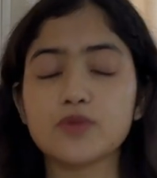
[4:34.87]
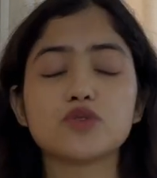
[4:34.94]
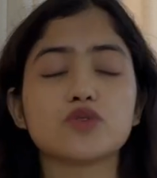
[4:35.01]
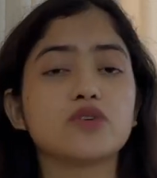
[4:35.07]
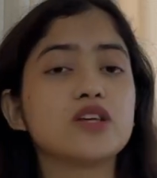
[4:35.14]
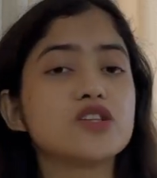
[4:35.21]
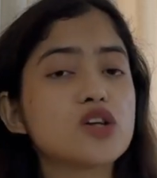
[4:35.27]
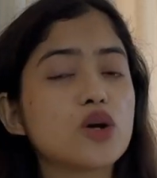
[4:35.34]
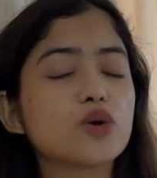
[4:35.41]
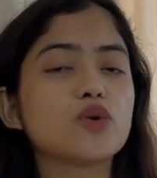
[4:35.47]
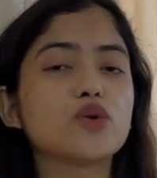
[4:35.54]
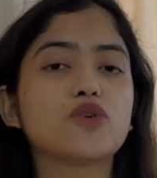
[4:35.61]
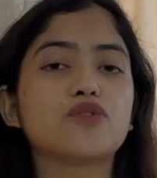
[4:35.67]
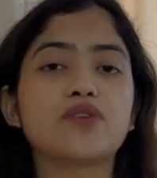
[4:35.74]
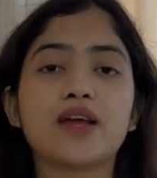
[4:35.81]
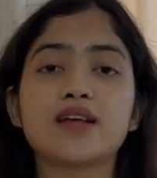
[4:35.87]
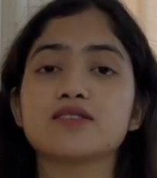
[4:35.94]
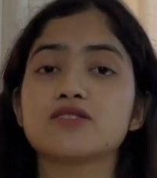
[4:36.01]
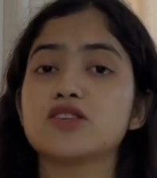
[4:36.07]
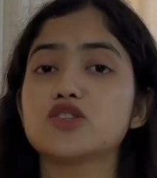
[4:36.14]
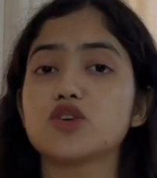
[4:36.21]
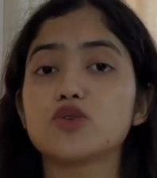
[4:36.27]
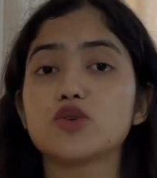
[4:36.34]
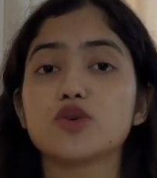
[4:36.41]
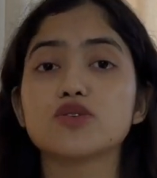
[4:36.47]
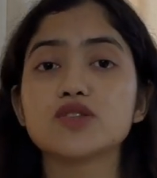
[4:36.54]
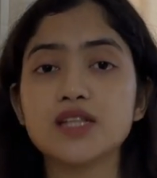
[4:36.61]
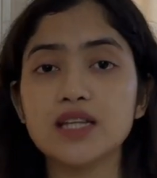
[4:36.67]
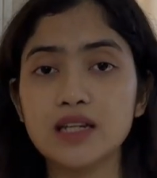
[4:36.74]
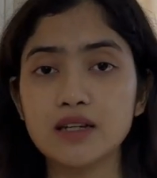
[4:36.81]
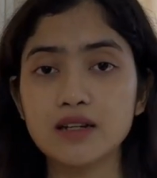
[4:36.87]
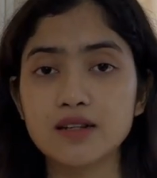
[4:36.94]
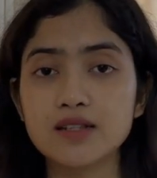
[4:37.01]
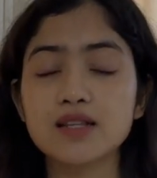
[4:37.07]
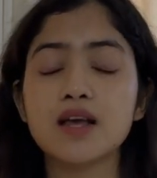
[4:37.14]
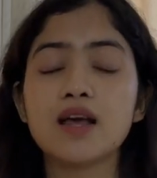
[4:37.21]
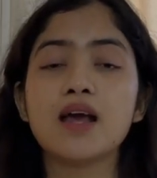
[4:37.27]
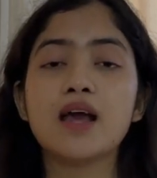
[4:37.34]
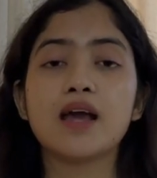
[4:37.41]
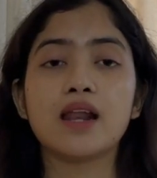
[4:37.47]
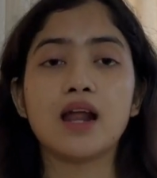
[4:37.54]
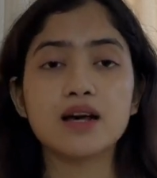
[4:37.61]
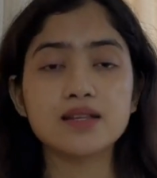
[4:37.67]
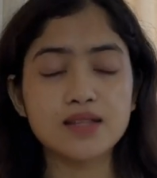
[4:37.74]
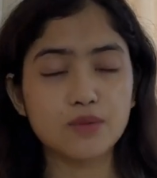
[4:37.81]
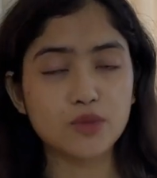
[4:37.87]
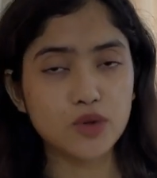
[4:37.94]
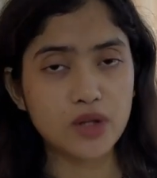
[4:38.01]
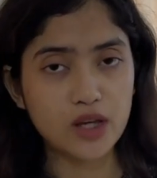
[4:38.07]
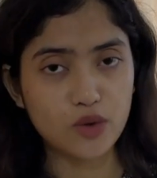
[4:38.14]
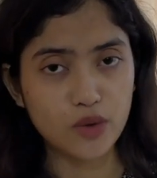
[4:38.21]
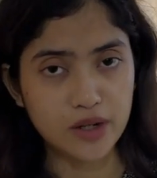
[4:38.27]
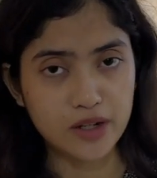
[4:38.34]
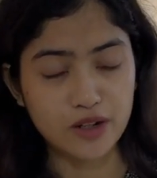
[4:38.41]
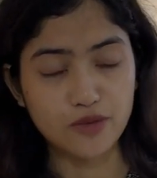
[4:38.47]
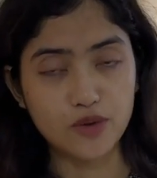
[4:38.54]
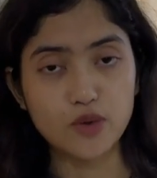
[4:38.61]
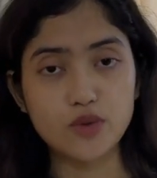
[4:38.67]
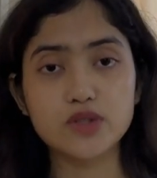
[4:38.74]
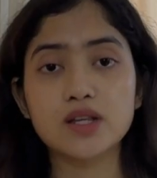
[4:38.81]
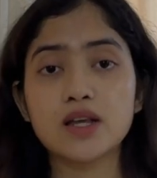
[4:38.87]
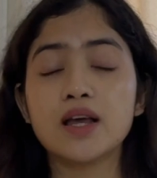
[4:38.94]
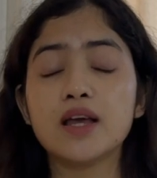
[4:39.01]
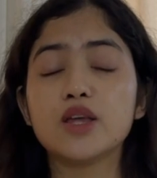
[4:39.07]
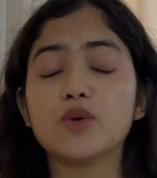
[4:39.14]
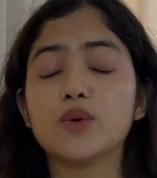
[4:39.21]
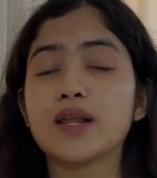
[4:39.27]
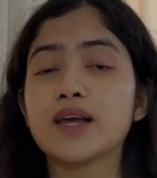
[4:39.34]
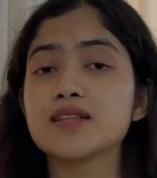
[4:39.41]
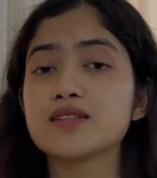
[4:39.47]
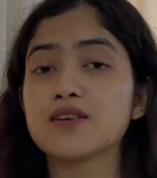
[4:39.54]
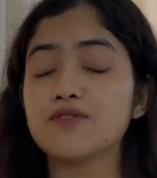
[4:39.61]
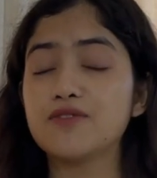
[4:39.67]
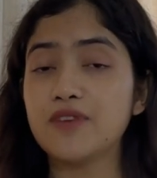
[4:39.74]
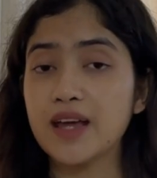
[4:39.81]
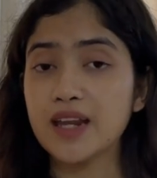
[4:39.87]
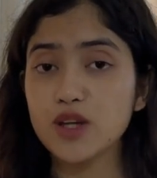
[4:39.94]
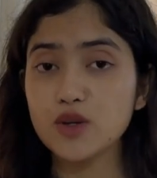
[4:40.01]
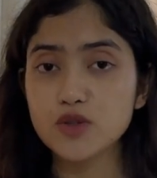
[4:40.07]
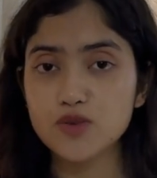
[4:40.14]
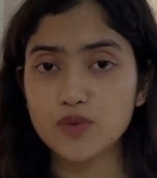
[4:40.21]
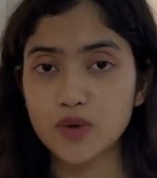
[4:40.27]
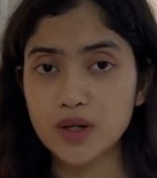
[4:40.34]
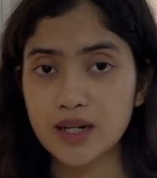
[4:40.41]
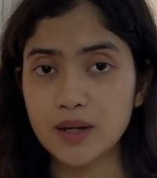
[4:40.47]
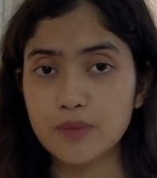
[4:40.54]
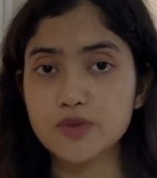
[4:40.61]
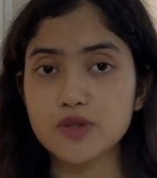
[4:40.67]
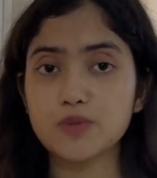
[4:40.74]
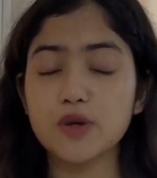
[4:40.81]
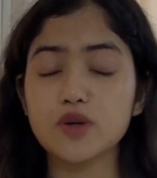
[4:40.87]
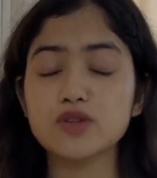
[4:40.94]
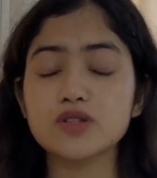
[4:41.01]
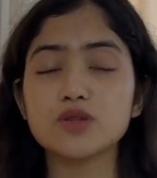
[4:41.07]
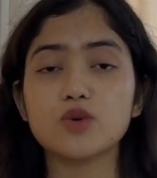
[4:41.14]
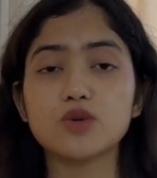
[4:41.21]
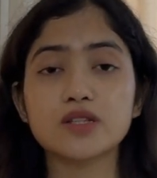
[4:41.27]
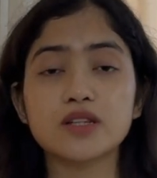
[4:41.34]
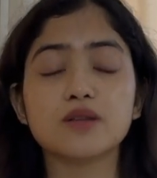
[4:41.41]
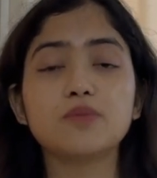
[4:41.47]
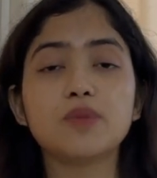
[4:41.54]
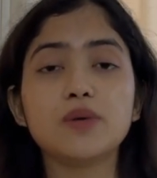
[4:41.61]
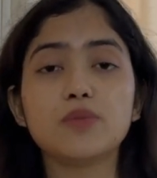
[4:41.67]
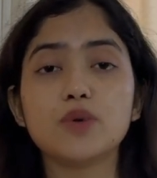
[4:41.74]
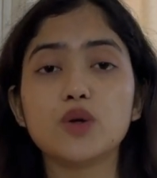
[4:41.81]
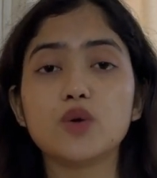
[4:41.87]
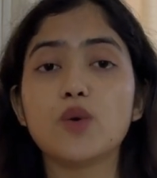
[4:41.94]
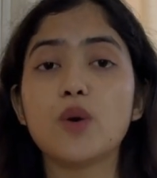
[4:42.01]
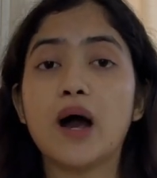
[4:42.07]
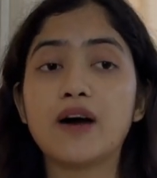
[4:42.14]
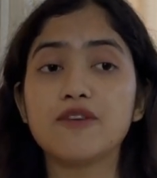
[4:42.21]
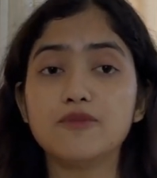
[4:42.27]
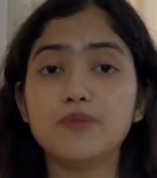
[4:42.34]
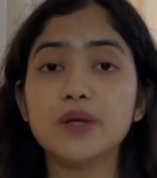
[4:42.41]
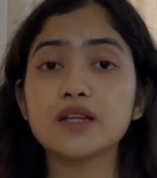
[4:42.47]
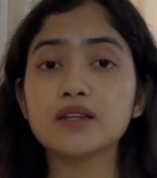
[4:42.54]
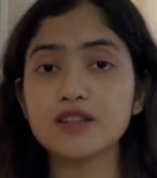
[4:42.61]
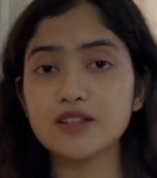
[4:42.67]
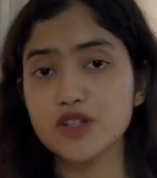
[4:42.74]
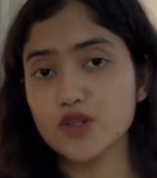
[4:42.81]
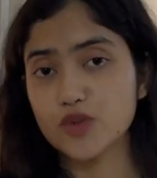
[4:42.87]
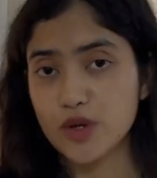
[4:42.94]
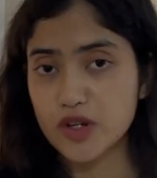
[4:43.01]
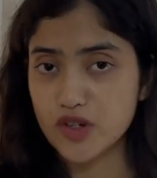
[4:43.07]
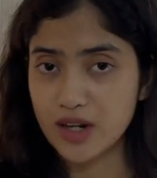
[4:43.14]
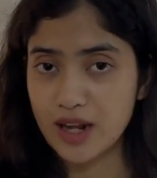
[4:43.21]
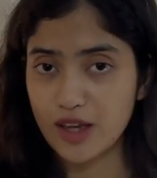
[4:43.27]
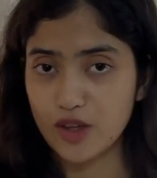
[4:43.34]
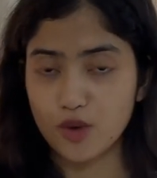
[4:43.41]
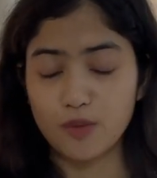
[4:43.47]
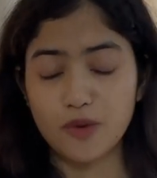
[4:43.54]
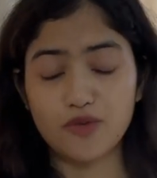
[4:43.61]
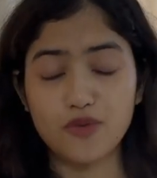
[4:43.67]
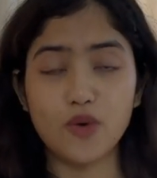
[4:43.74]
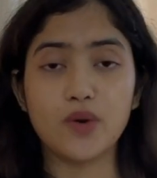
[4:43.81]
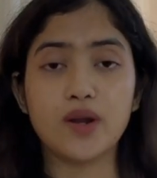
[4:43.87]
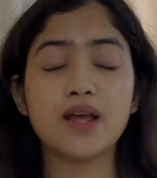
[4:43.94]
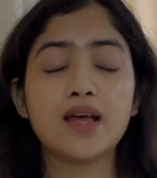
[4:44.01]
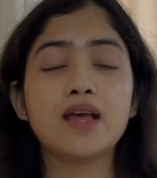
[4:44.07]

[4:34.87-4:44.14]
So reach out to your friends, reach out to your seniors and ask them to take your interviews. You will get some very useful tips because those are the people who have been in the situation like you before.